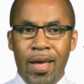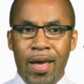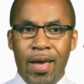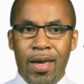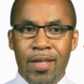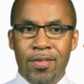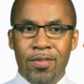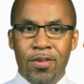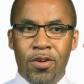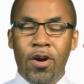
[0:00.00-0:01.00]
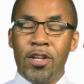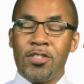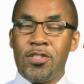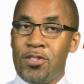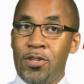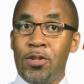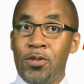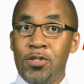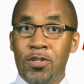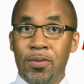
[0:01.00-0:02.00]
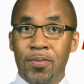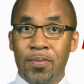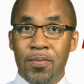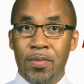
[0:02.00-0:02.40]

And God has the solution.